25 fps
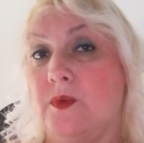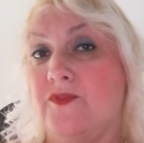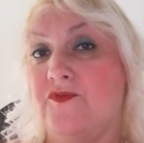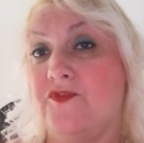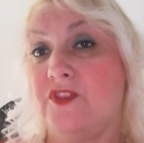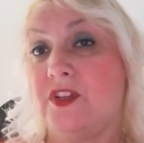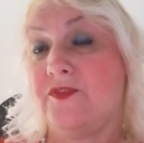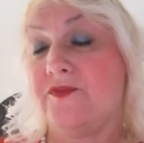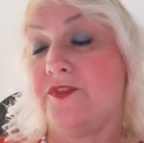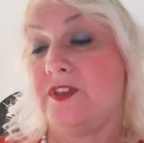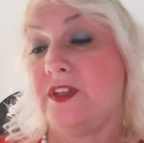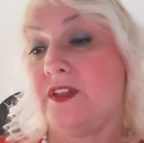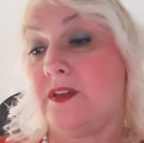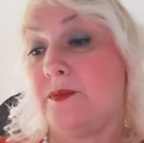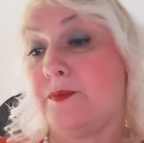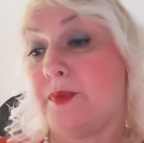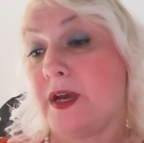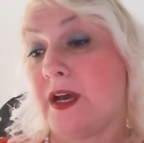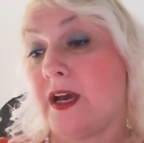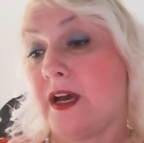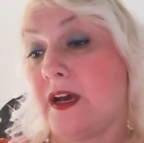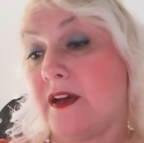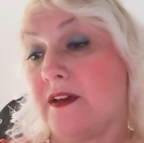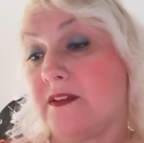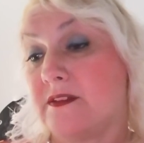We've drifted
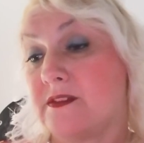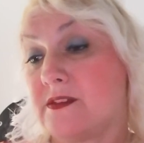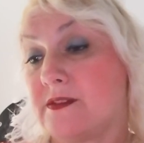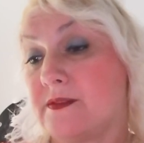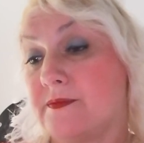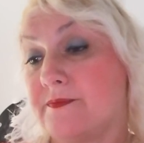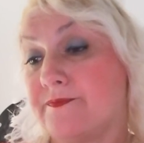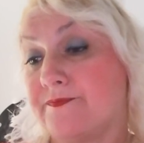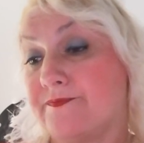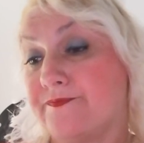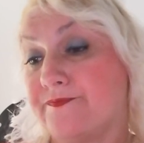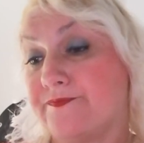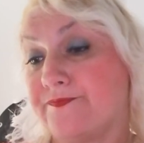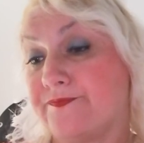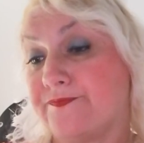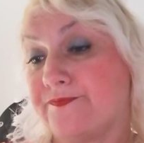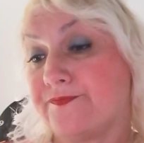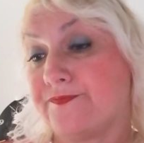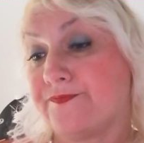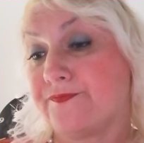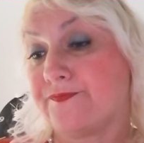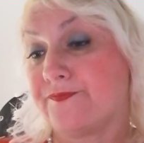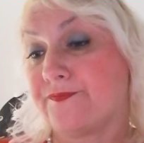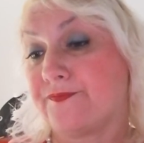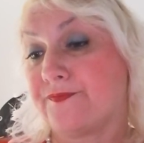apart.
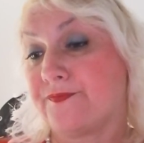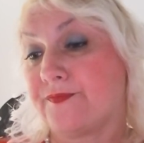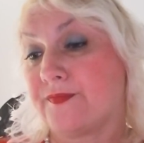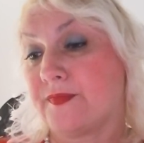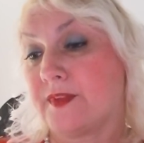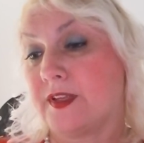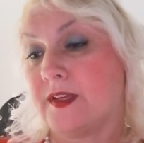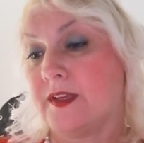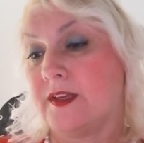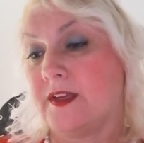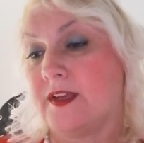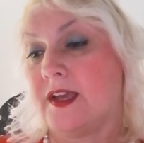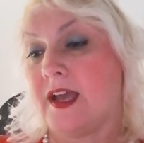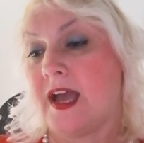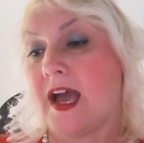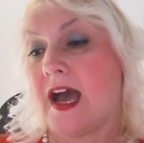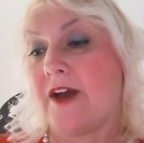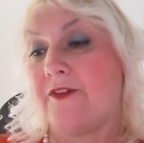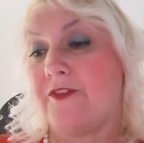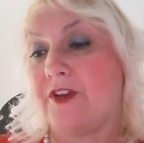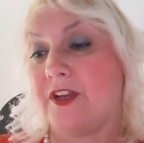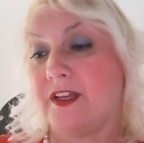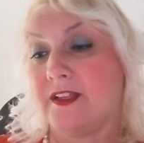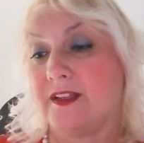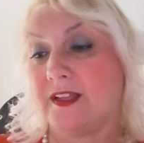
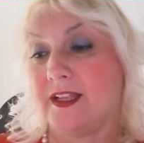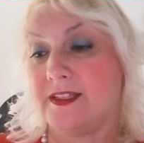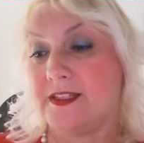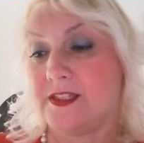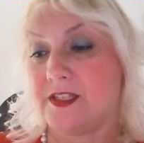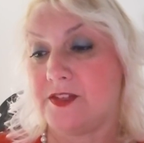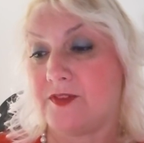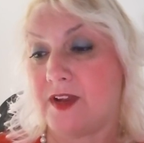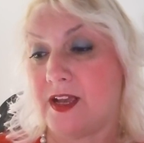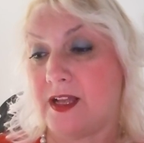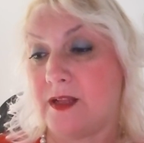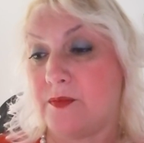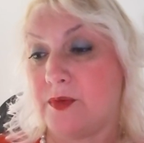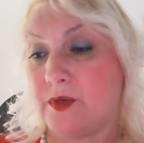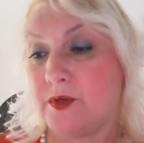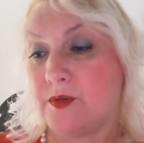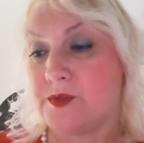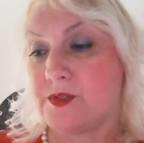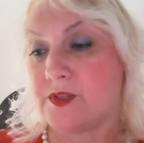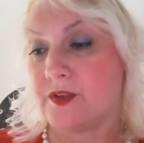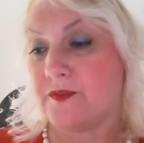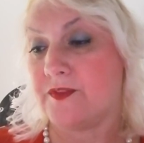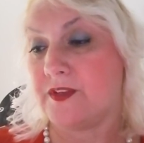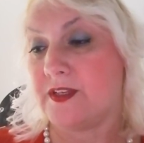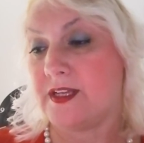Harriet leant her
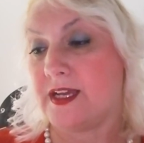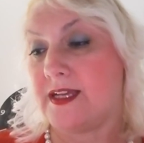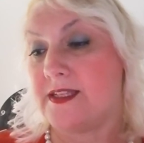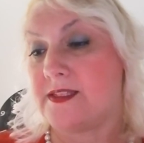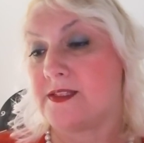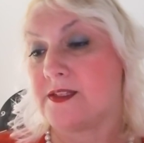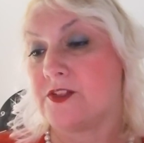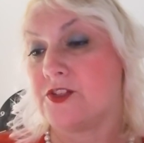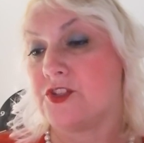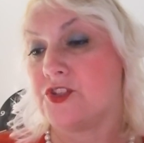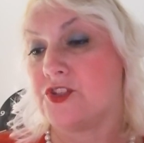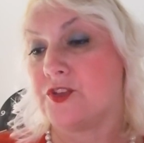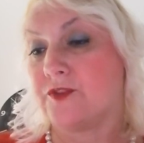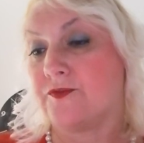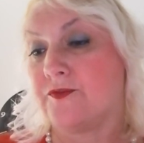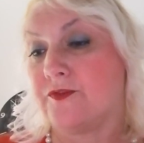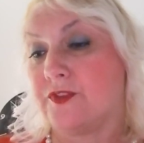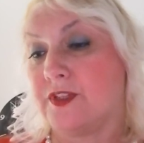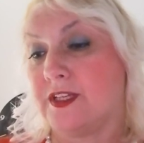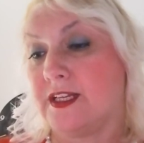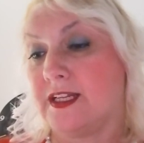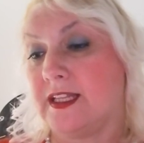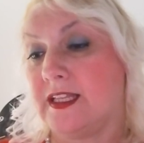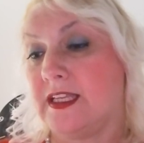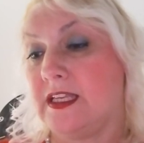elbows on the desk and
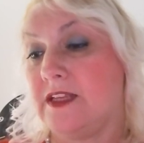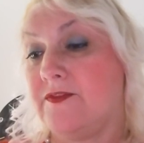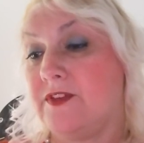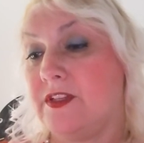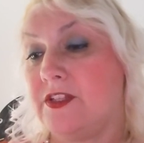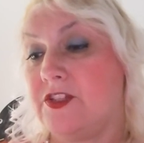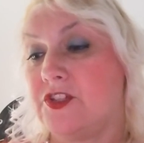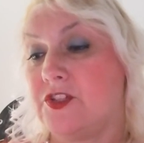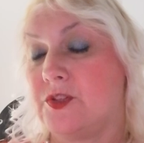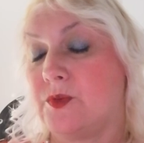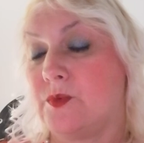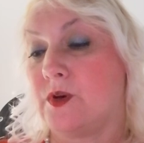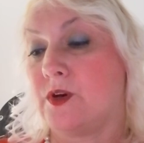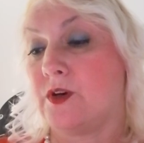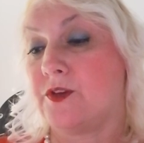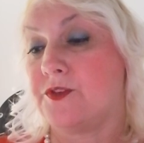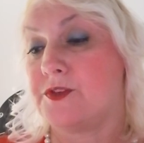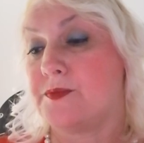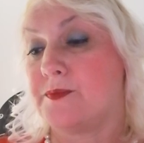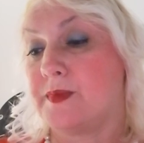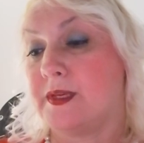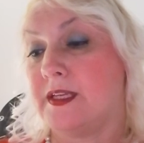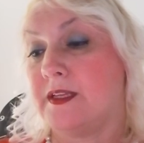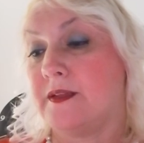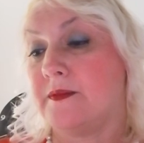shuffled her cleavage
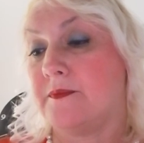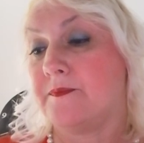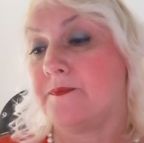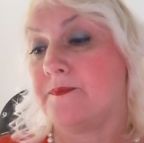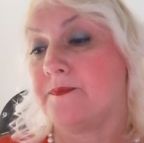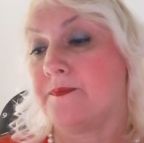towards me.